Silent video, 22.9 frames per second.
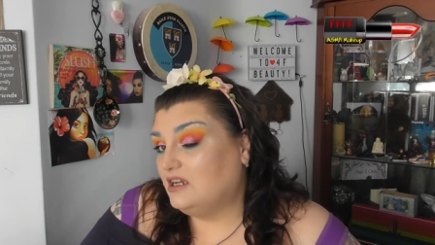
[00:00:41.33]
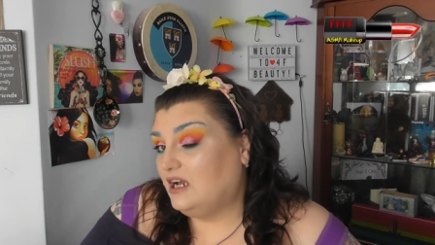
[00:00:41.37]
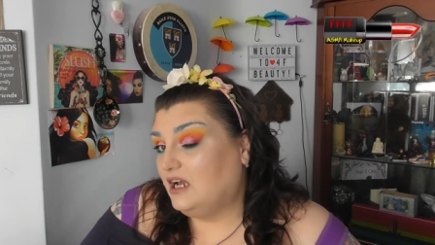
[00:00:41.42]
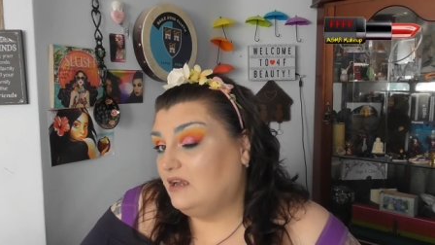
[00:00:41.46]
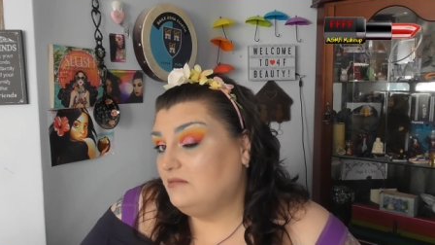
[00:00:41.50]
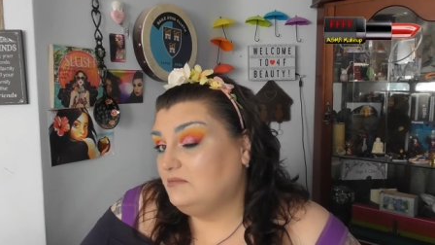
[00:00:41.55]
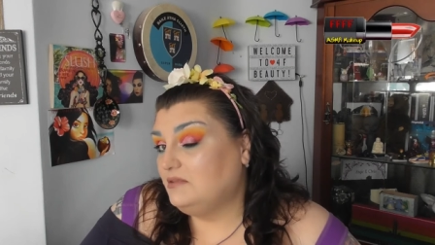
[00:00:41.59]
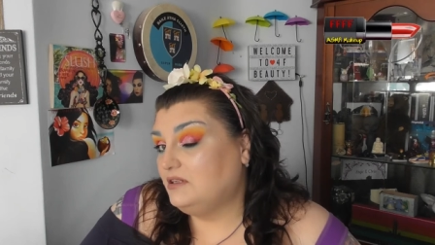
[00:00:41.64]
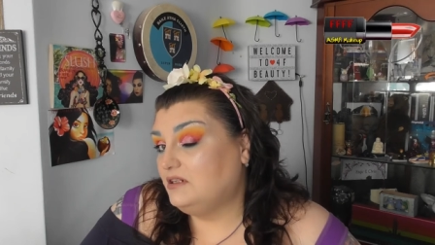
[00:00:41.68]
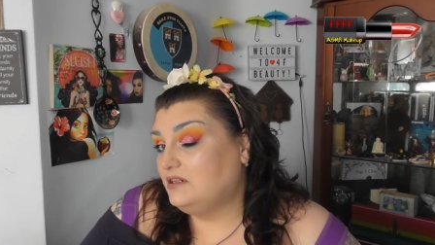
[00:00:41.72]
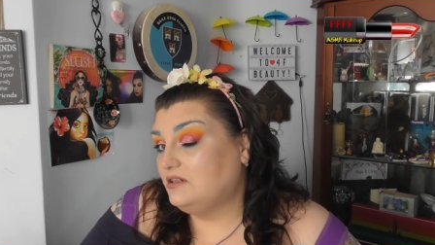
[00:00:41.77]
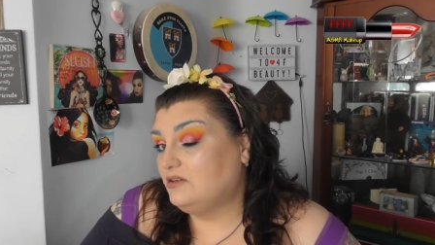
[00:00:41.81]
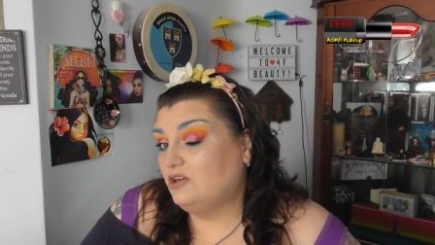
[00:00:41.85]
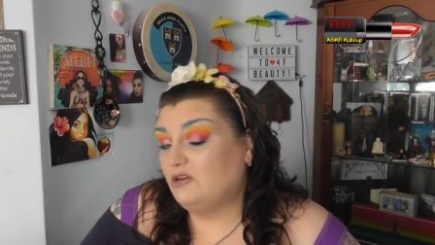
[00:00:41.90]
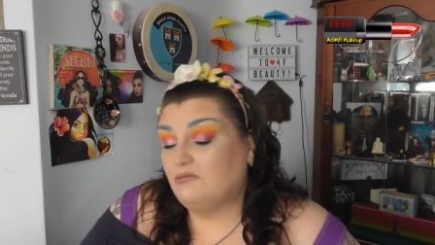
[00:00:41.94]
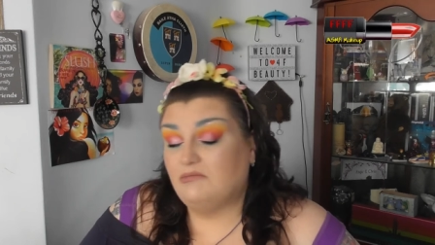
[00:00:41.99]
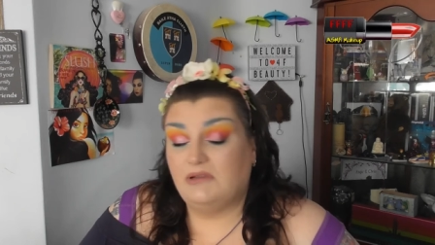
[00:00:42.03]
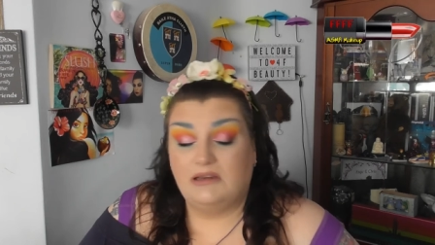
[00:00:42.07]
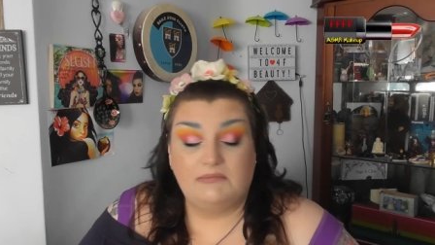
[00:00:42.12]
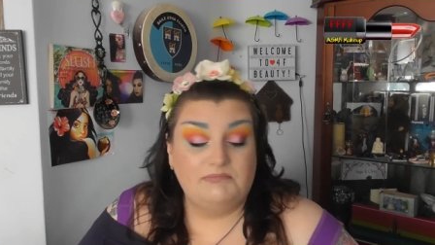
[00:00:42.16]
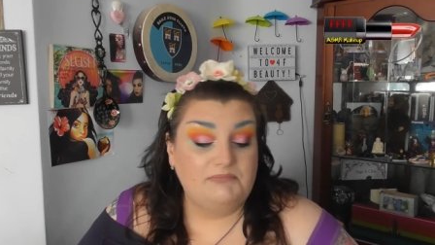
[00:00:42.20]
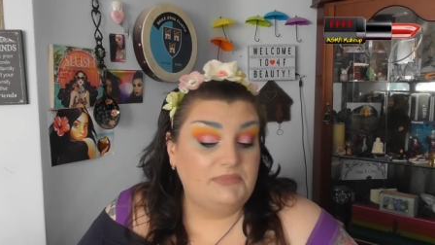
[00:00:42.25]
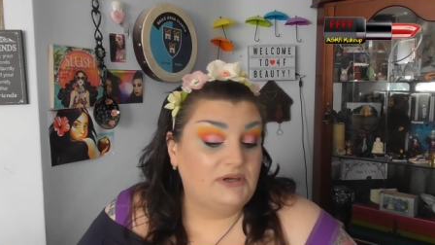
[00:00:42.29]
I'm going to call it
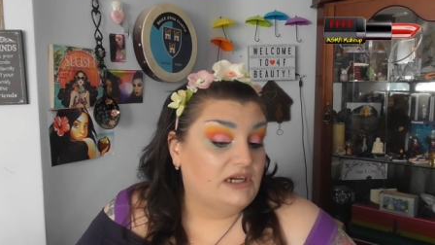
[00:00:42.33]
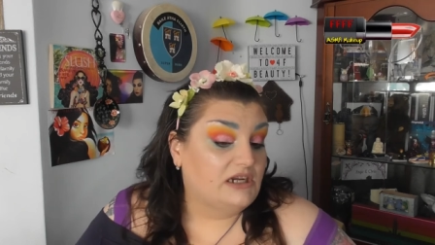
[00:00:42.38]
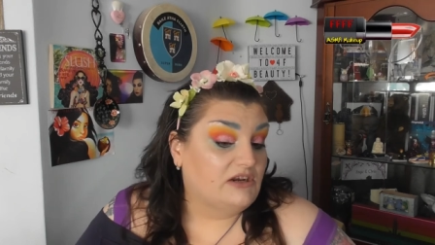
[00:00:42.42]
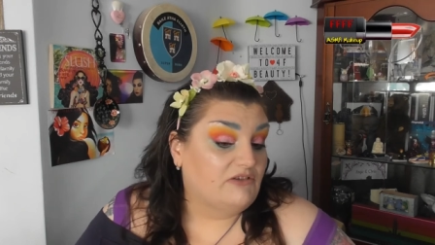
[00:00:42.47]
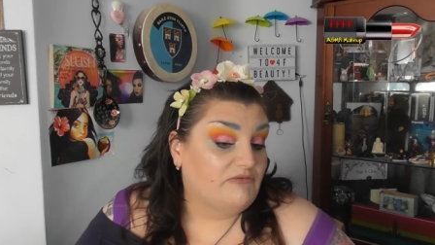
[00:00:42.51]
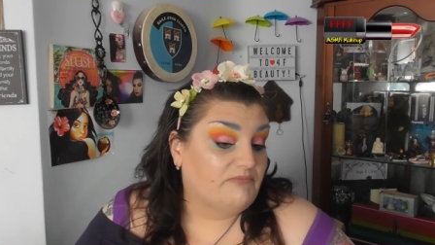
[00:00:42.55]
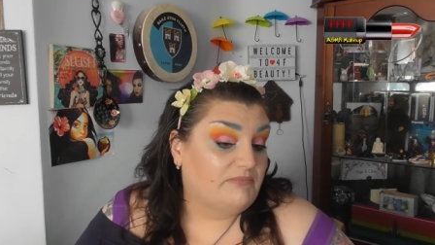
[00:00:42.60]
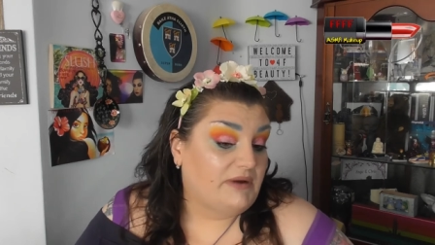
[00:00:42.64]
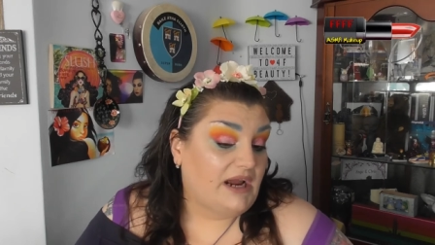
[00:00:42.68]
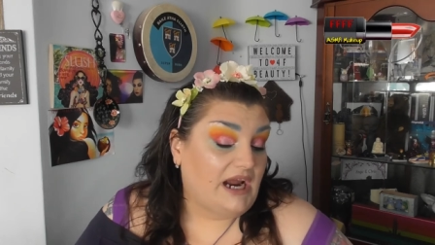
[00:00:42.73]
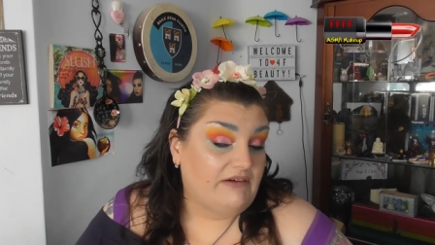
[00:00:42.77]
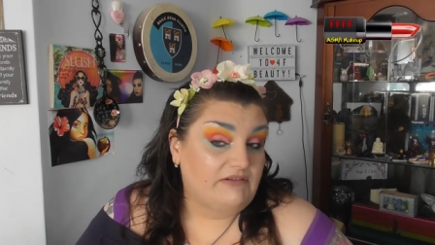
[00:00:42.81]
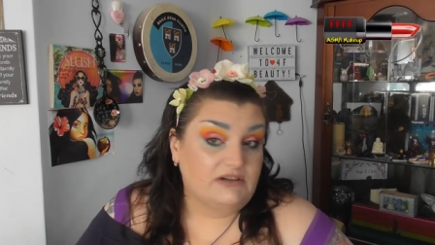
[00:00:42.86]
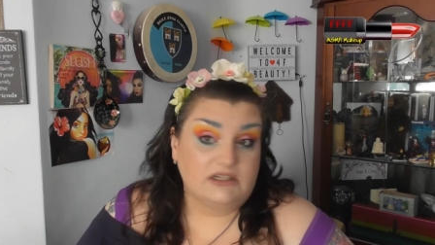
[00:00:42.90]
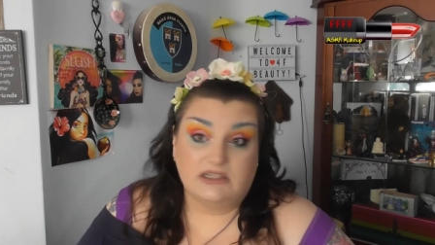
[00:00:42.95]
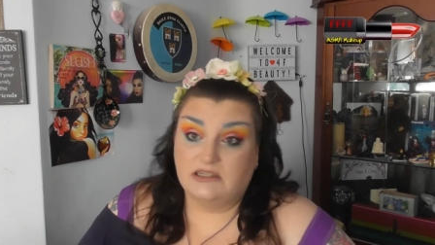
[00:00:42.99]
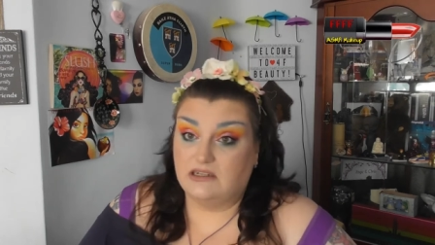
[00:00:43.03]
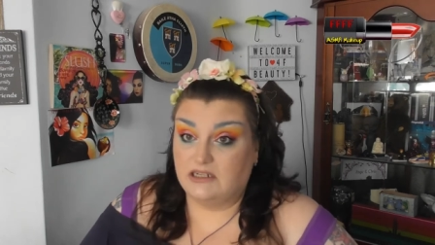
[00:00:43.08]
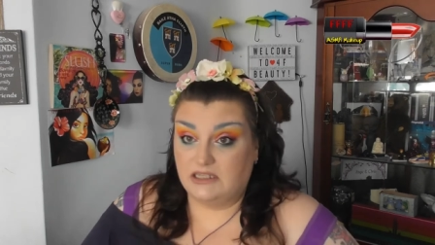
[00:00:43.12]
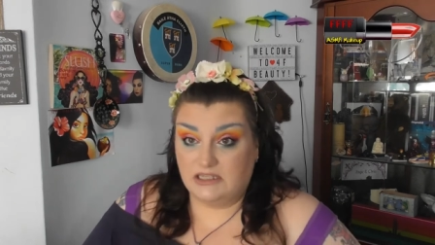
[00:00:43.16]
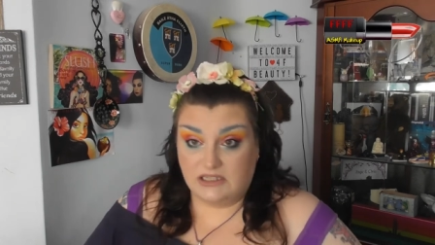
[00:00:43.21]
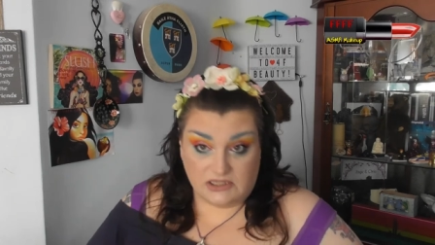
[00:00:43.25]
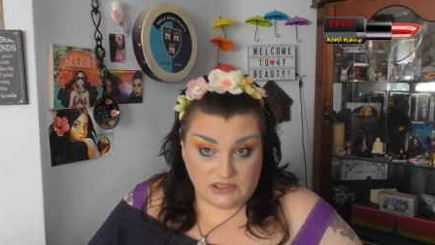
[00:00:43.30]
my bird of
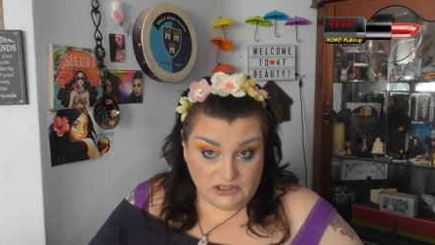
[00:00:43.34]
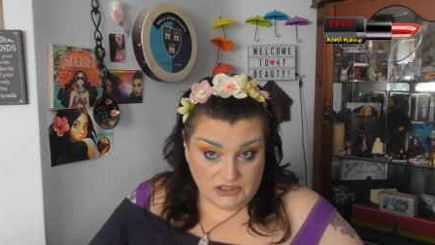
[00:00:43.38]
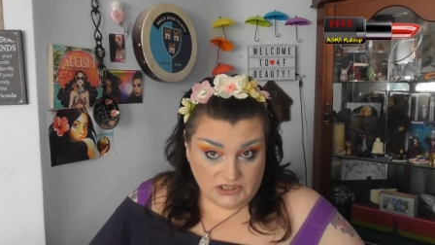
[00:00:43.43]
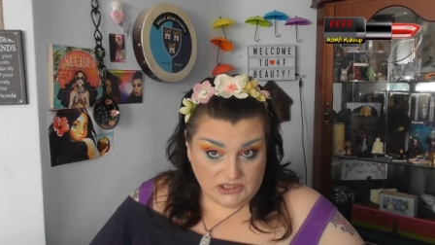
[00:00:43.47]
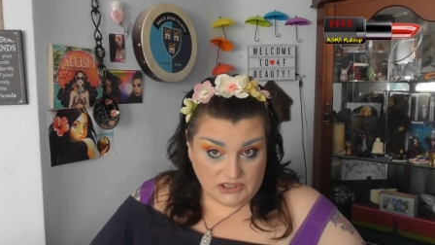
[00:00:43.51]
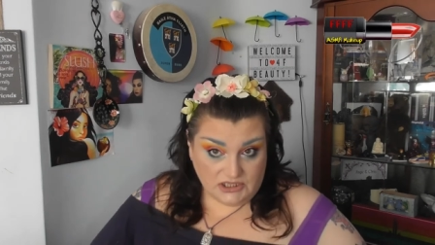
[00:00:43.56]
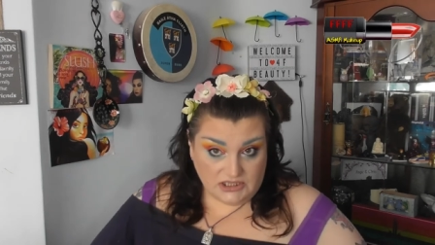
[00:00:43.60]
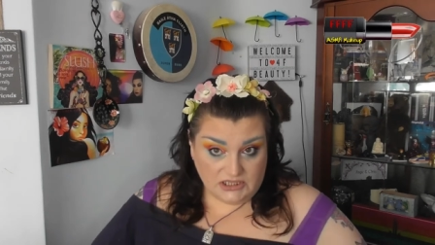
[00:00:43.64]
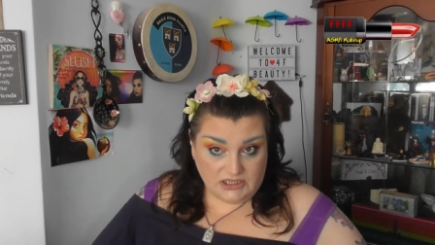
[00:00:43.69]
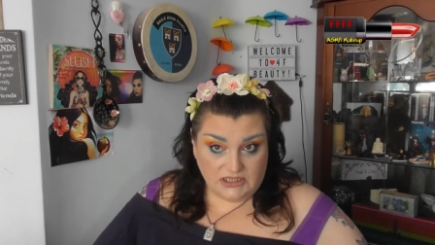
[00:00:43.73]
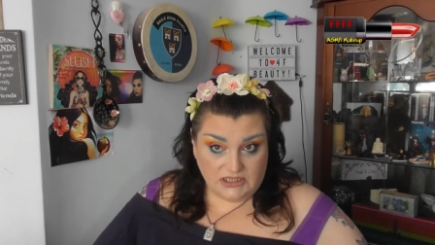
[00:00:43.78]
paradise look,